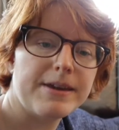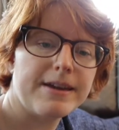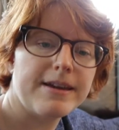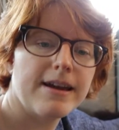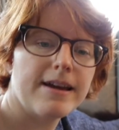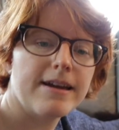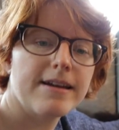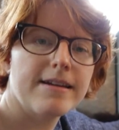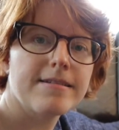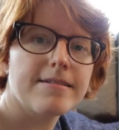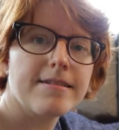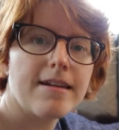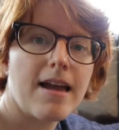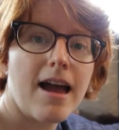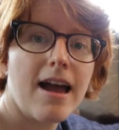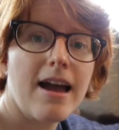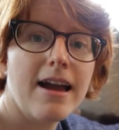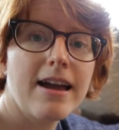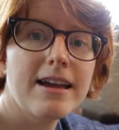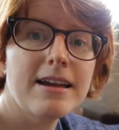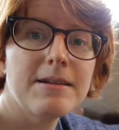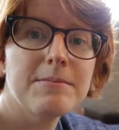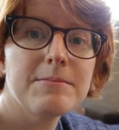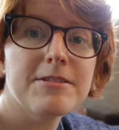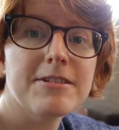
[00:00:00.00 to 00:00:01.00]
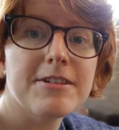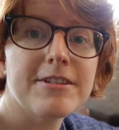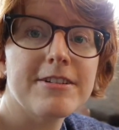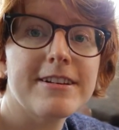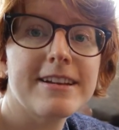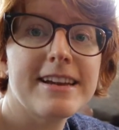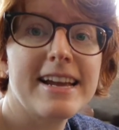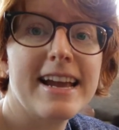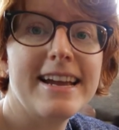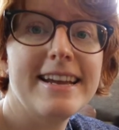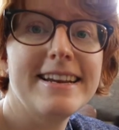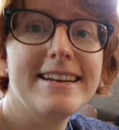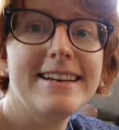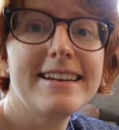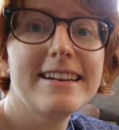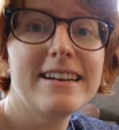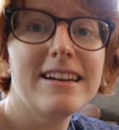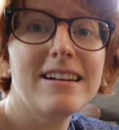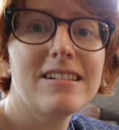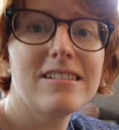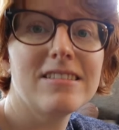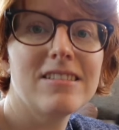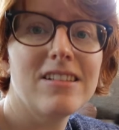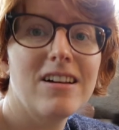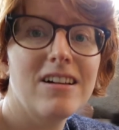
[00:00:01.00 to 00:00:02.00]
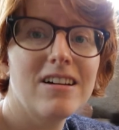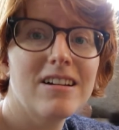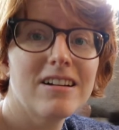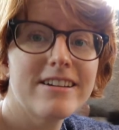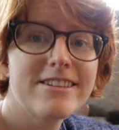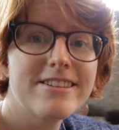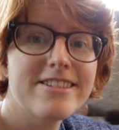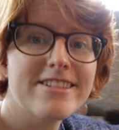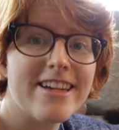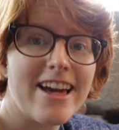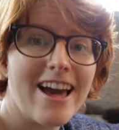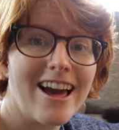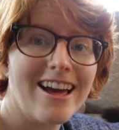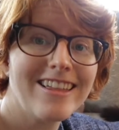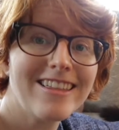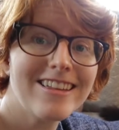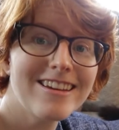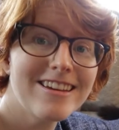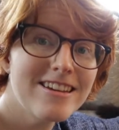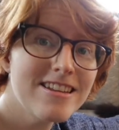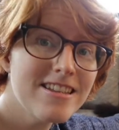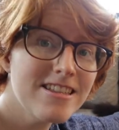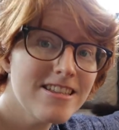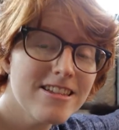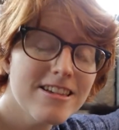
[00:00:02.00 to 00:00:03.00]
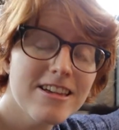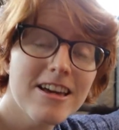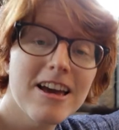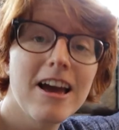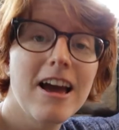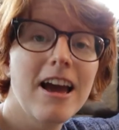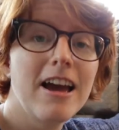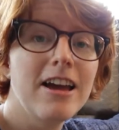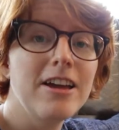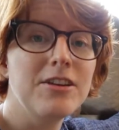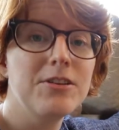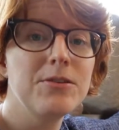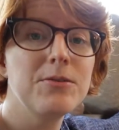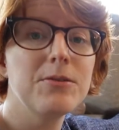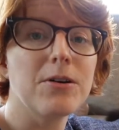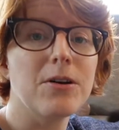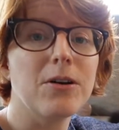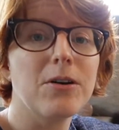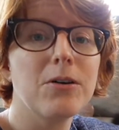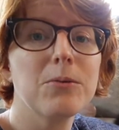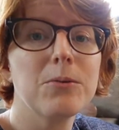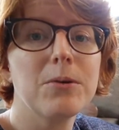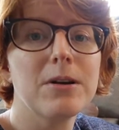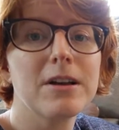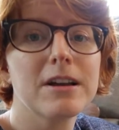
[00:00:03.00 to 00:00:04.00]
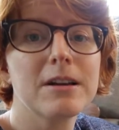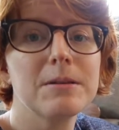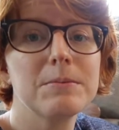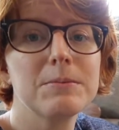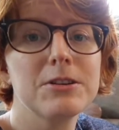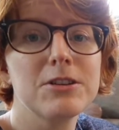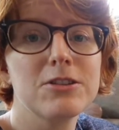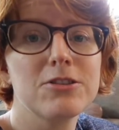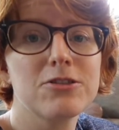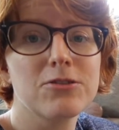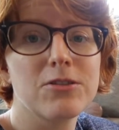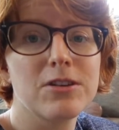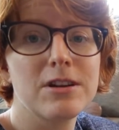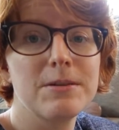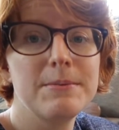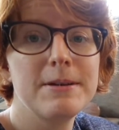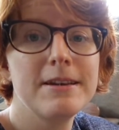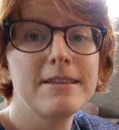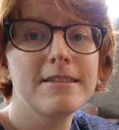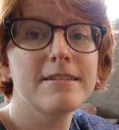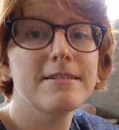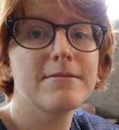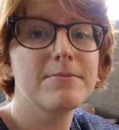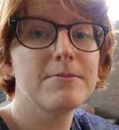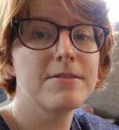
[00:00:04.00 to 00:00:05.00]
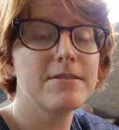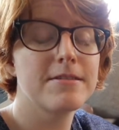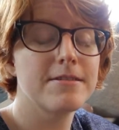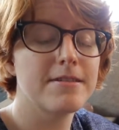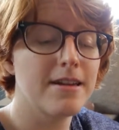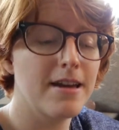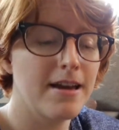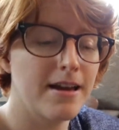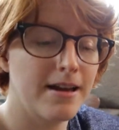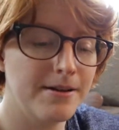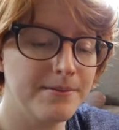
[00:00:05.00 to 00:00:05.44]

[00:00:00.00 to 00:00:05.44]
because I am starting a knit along challenge. You are all welcome to join me. This was